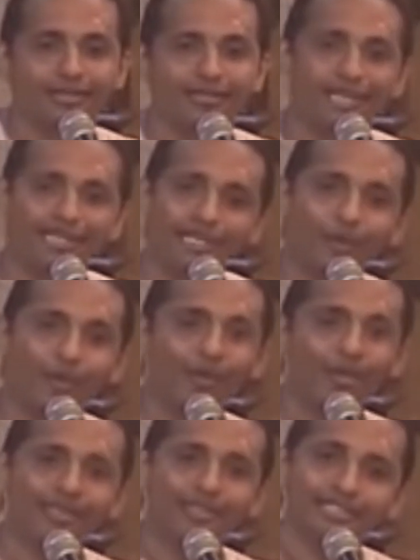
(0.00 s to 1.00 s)
they
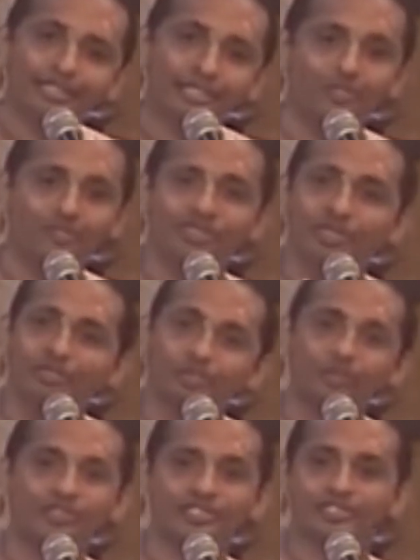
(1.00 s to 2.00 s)
decorate the scriptural
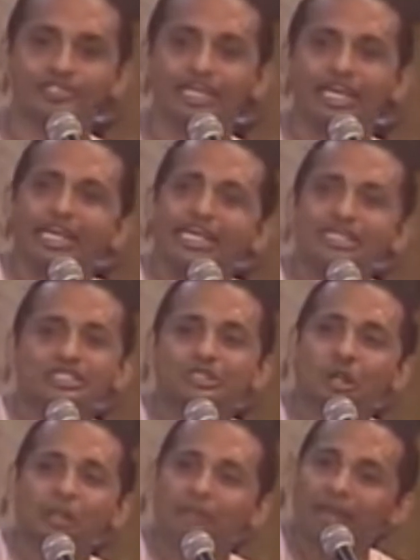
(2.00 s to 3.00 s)
books. It is
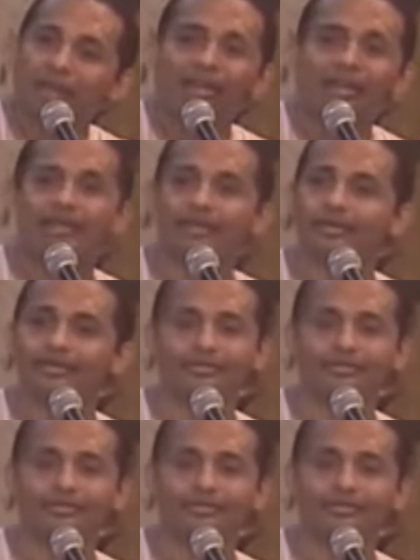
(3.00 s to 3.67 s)
not practical.